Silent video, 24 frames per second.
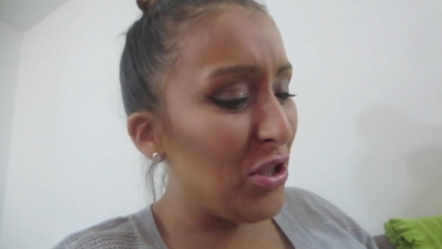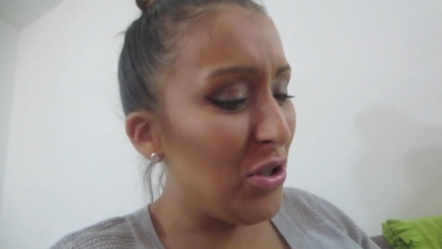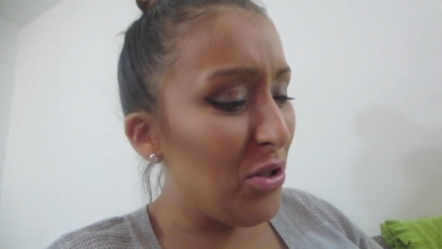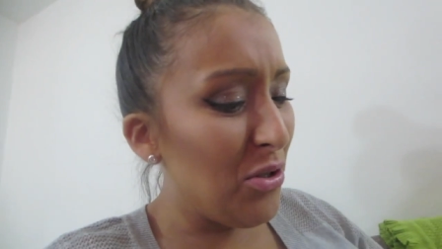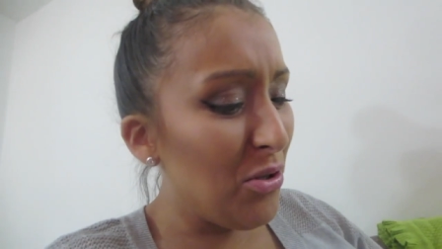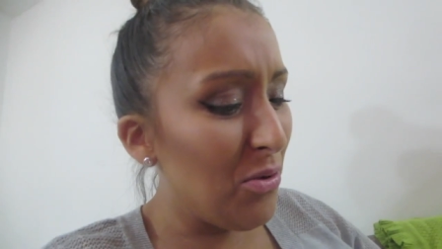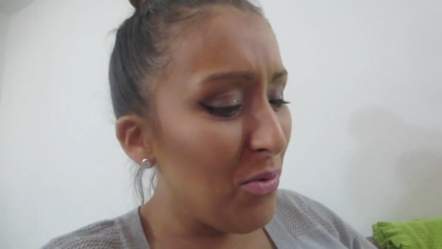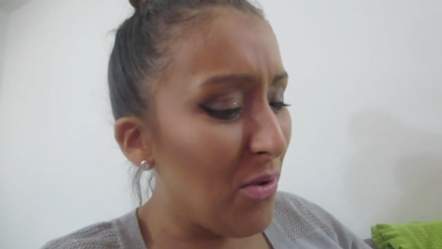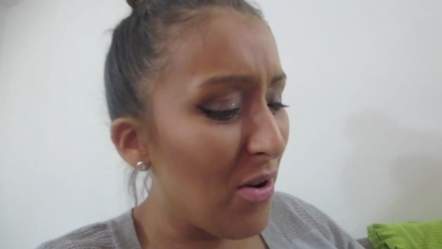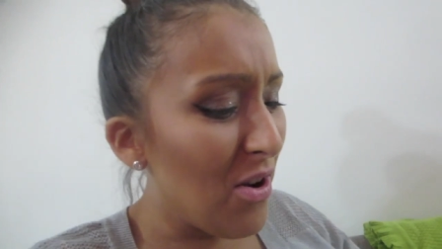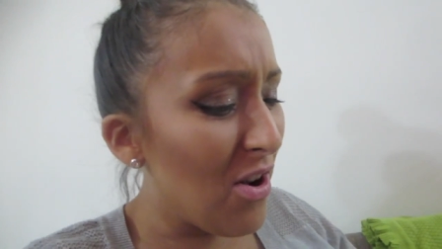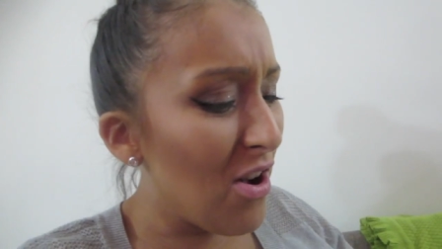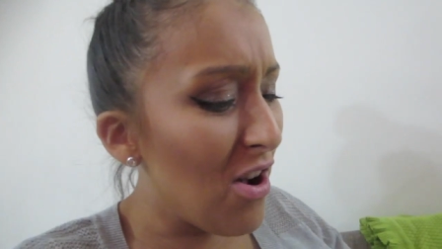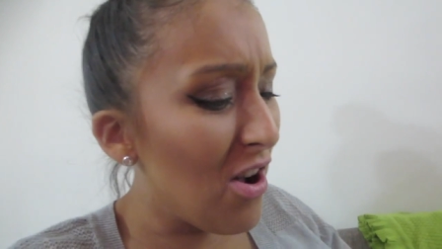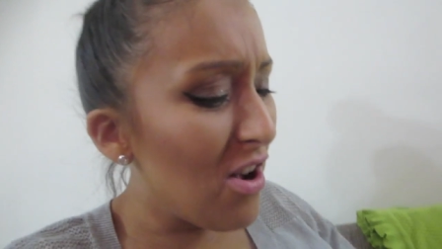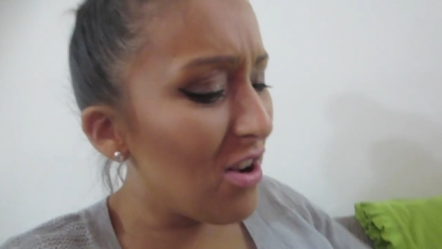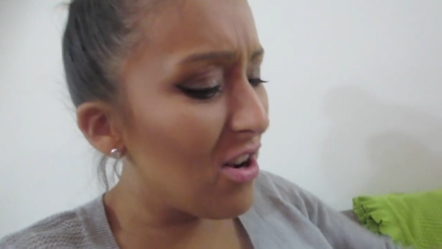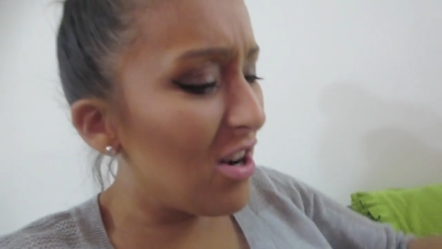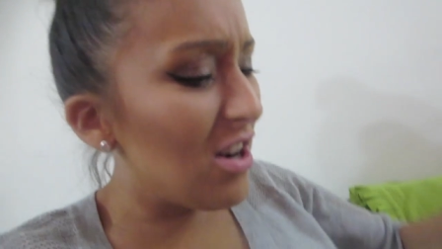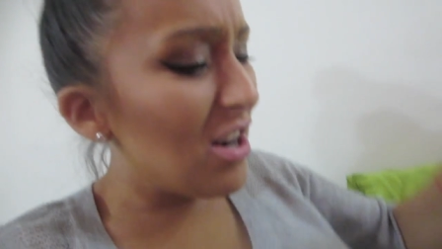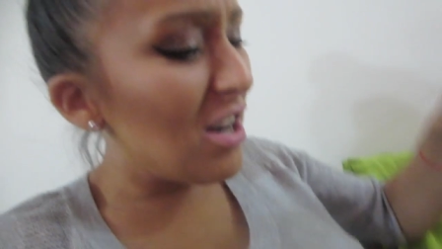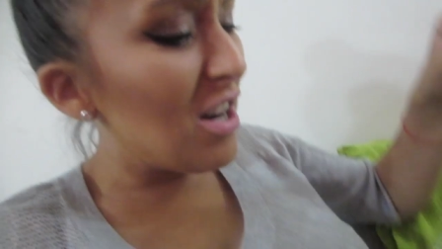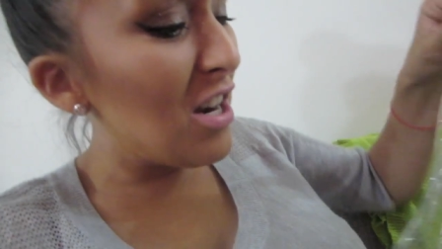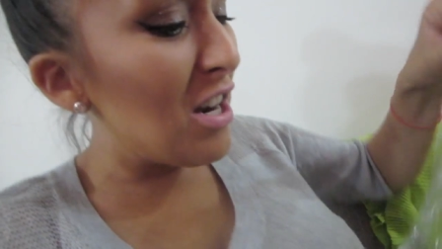you
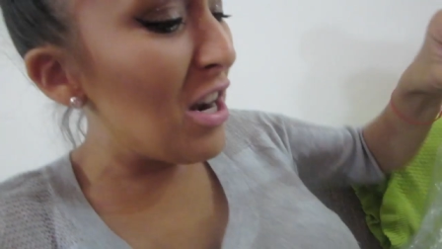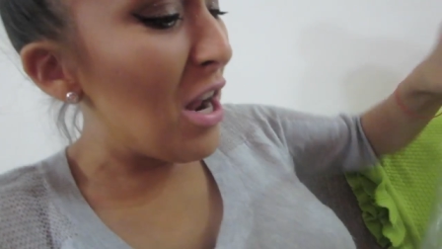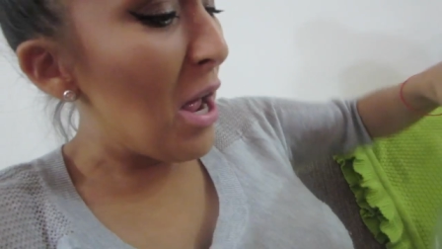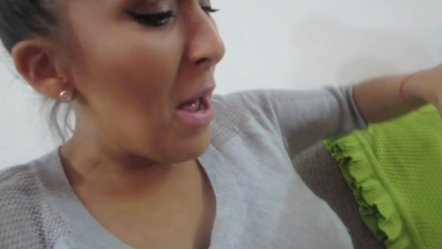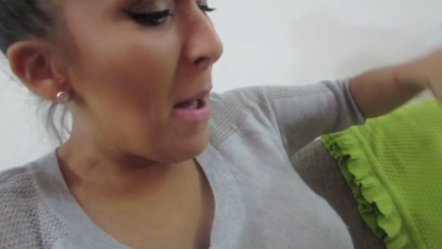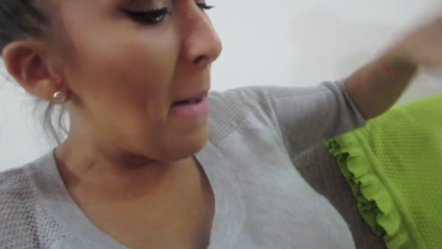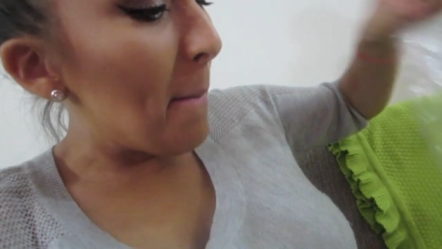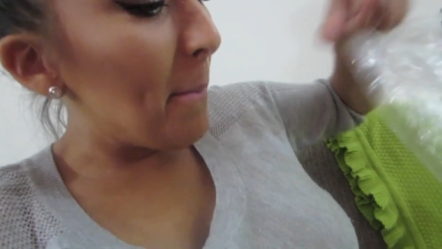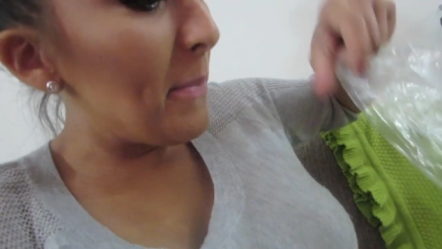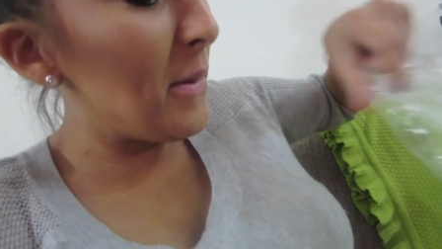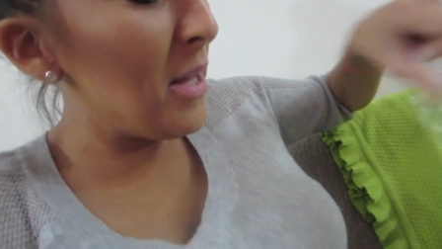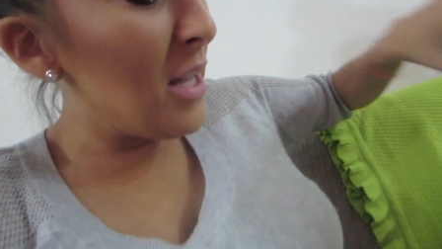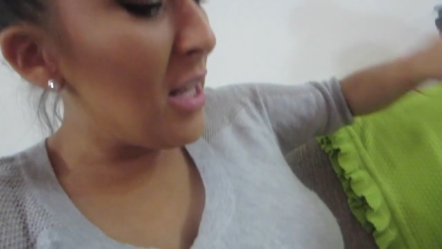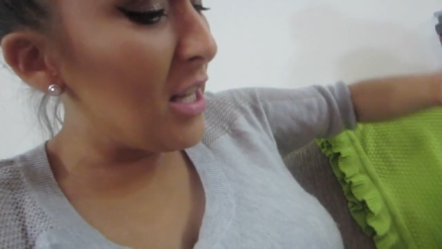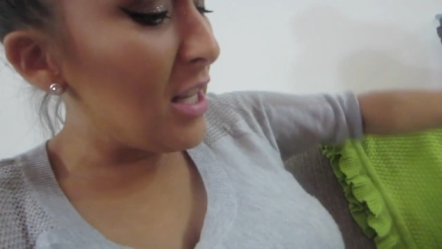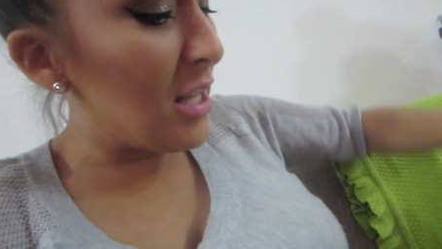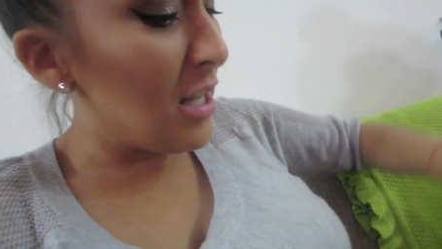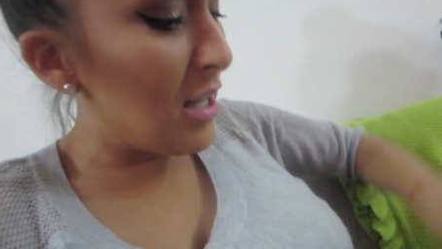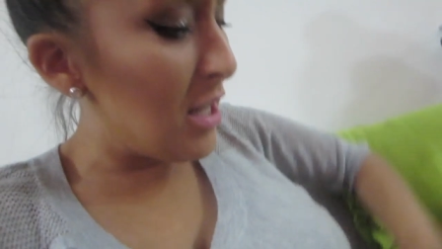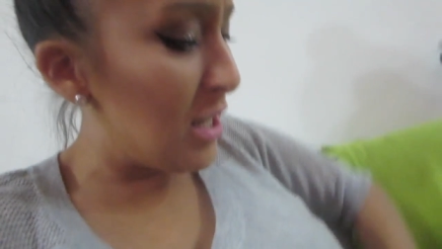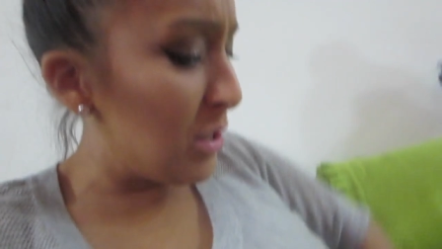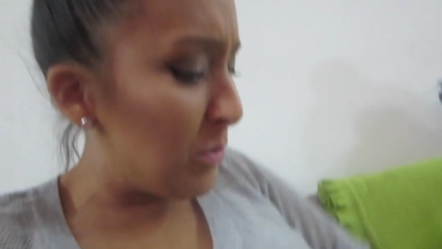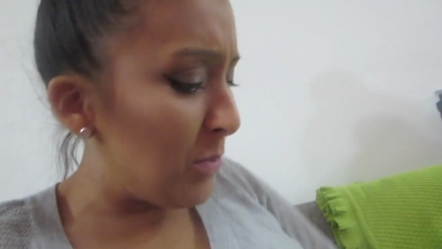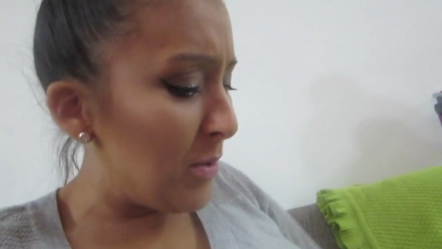are.
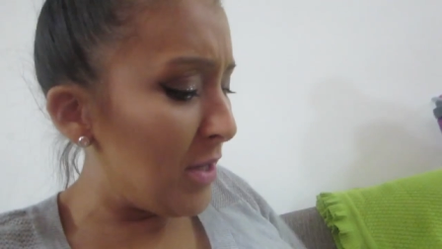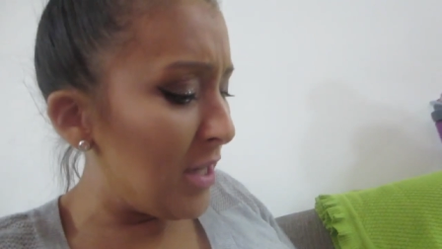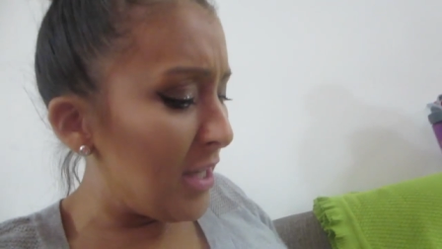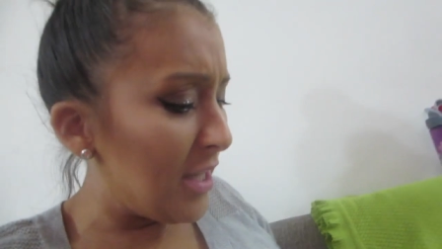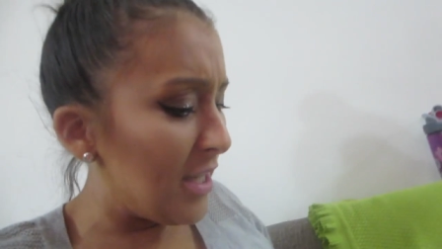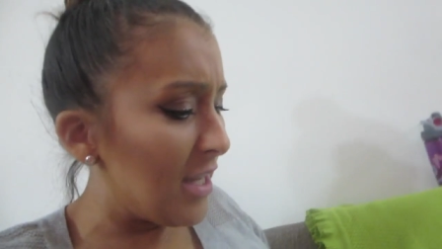Because we